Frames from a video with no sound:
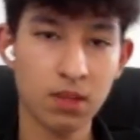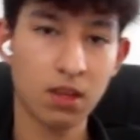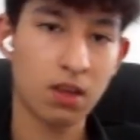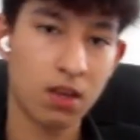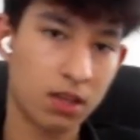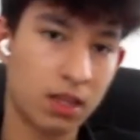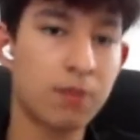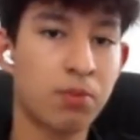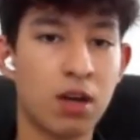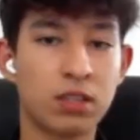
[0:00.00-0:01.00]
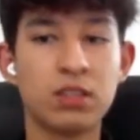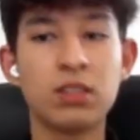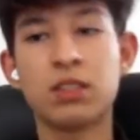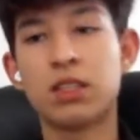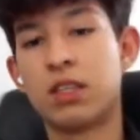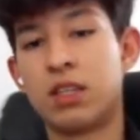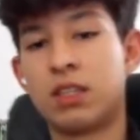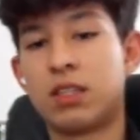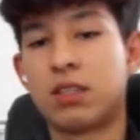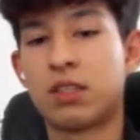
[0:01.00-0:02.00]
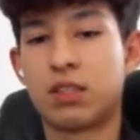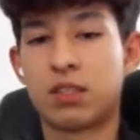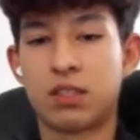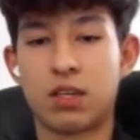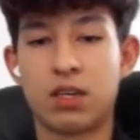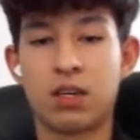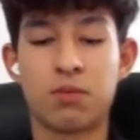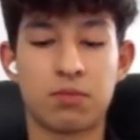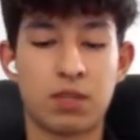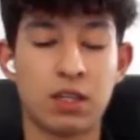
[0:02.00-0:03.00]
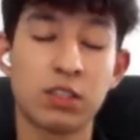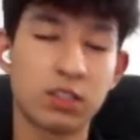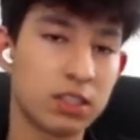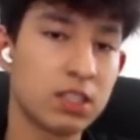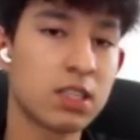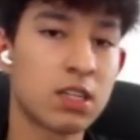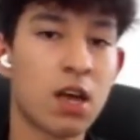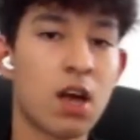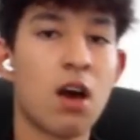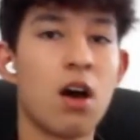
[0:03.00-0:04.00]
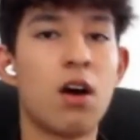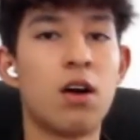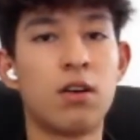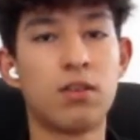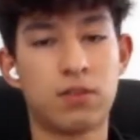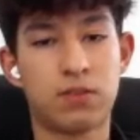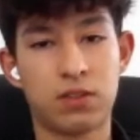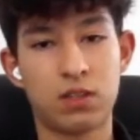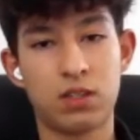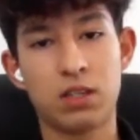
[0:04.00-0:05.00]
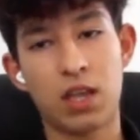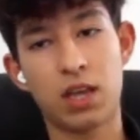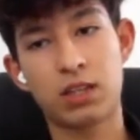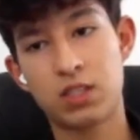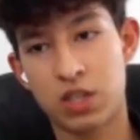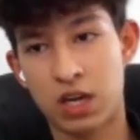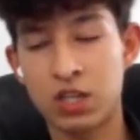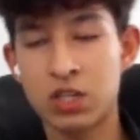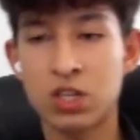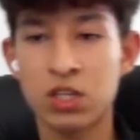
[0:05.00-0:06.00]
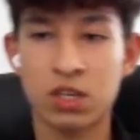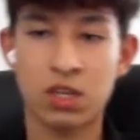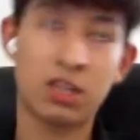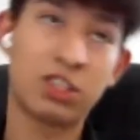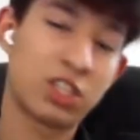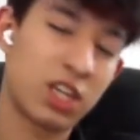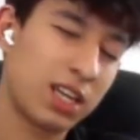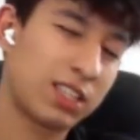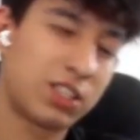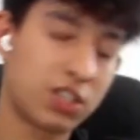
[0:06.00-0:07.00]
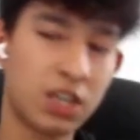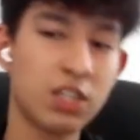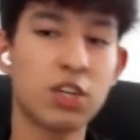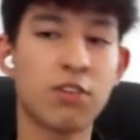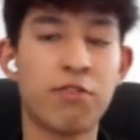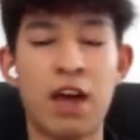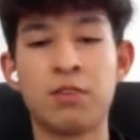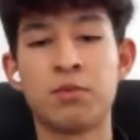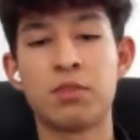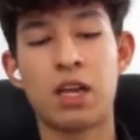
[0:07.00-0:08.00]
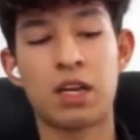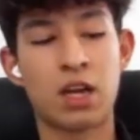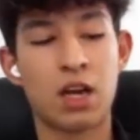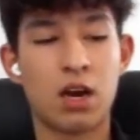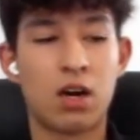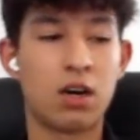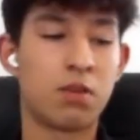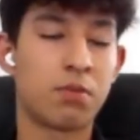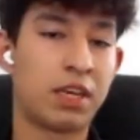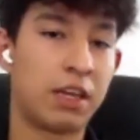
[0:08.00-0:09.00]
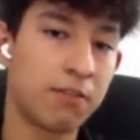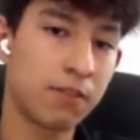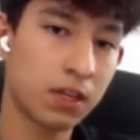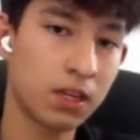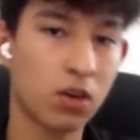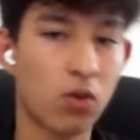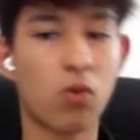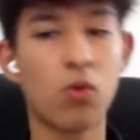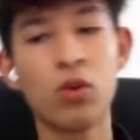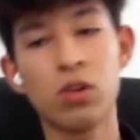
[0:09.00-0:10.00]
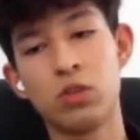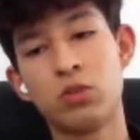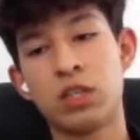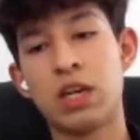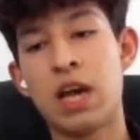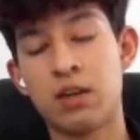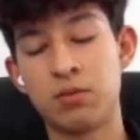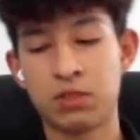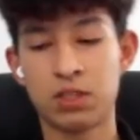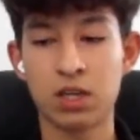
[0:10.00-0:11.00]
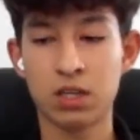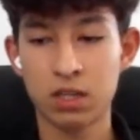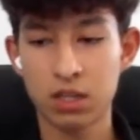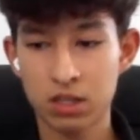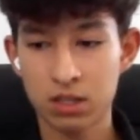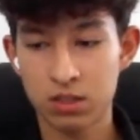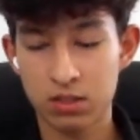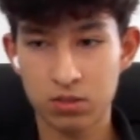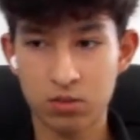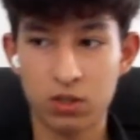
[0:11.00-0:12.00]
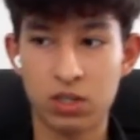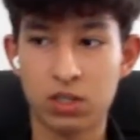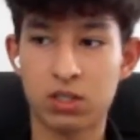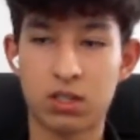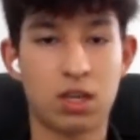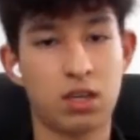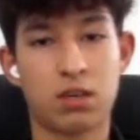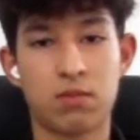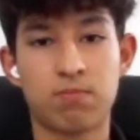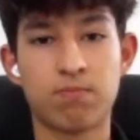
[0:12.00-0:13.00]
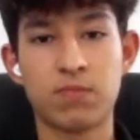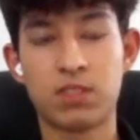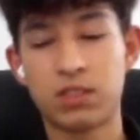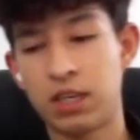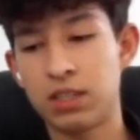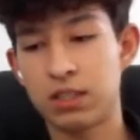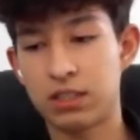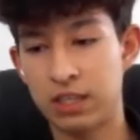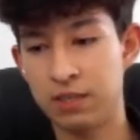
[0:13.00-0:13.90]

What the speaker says: In that process, it consists of exchange of atoms, like giving or losing atoms, or just like staying the same